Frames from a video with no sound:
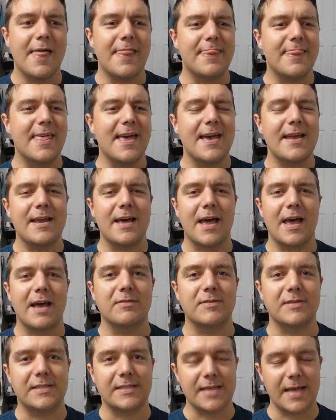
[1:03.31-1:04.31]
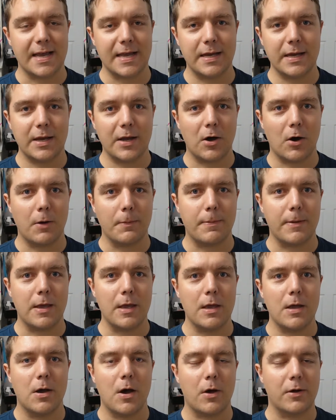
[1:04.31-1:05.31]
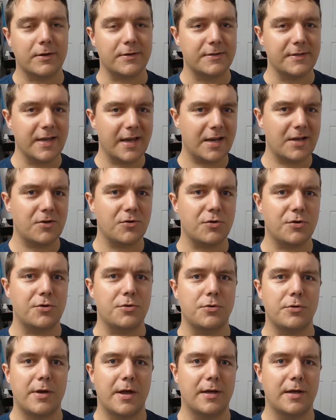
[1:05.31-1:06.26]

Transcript: then I a second copy on a secondary TrueNAS,